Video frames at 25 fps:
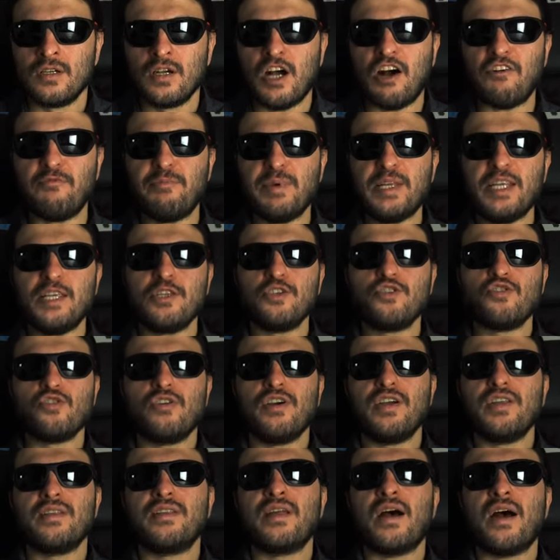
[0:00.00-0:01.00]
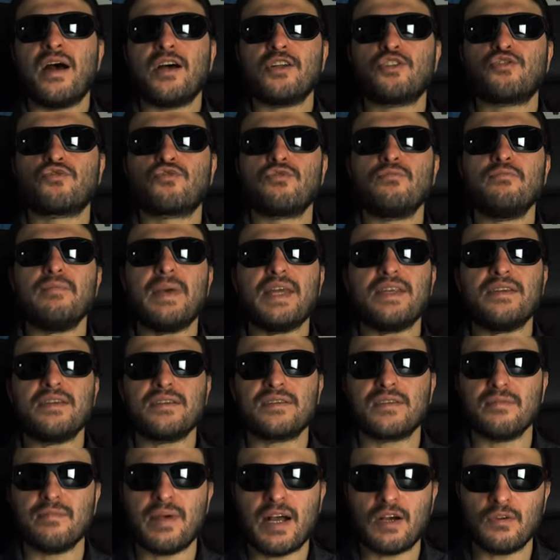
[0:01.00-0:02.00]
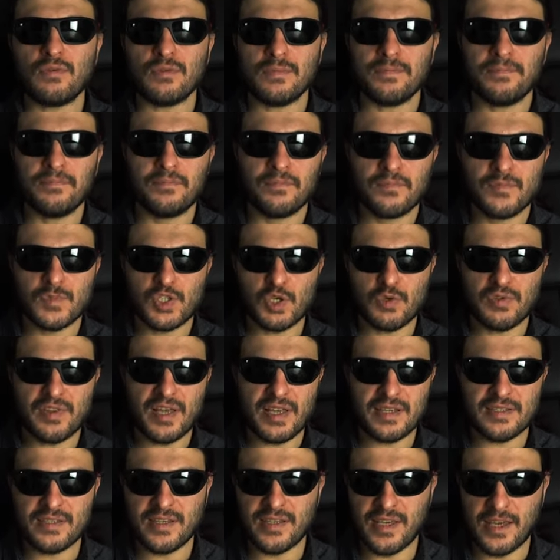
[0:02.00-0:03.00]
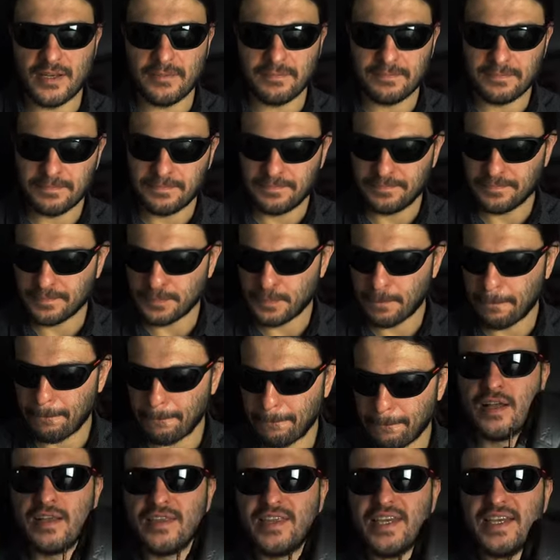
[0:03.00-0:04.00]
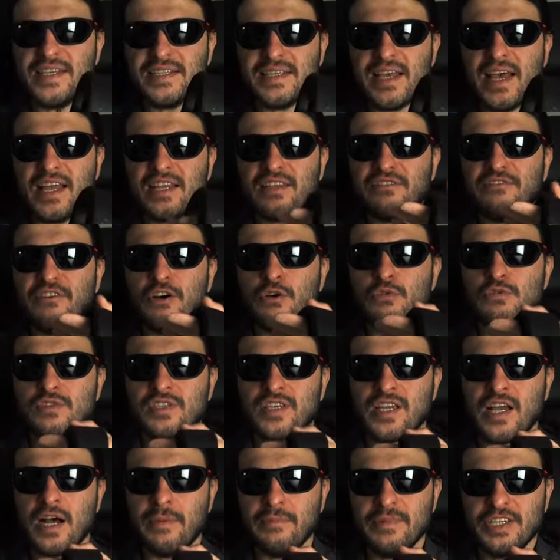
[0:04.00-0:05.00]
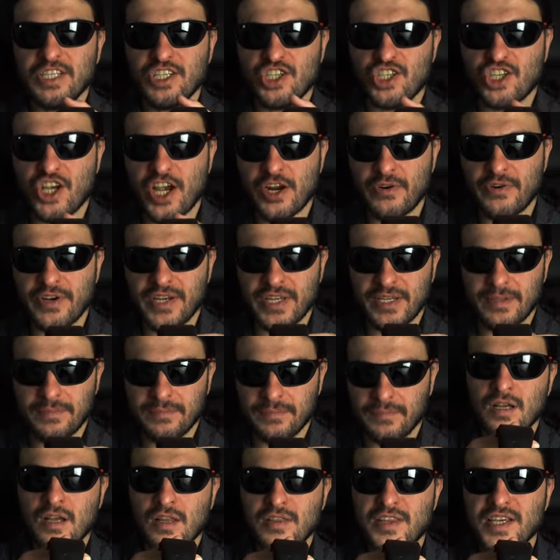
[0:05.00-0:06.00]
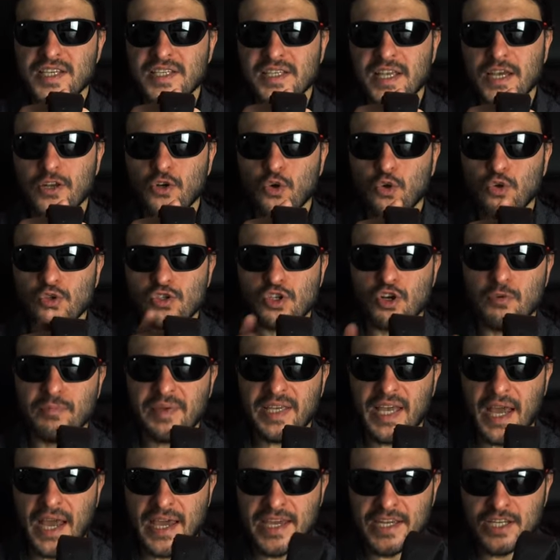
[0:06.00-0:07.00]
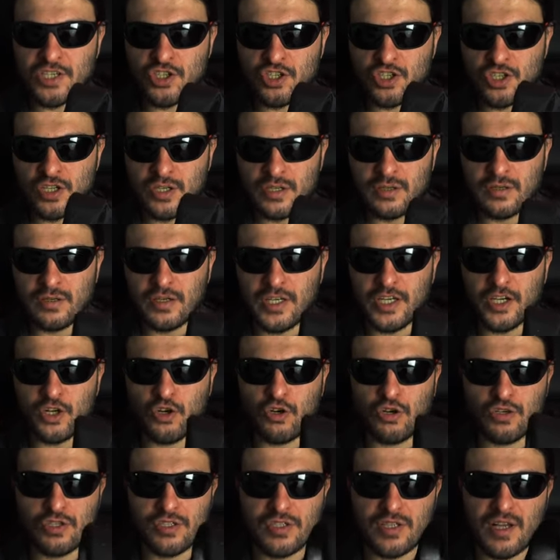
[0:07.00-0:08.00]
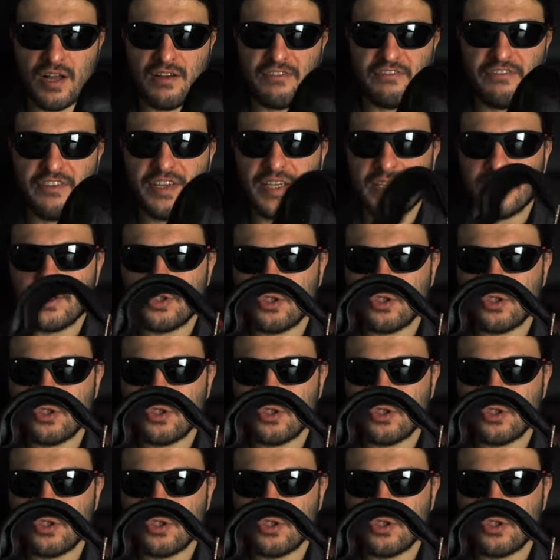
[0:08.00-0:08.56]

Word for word: I've been enjoying that a tremendous amount, so thanks again. These headphones come in cherry. This can also be aged. It costs, I think,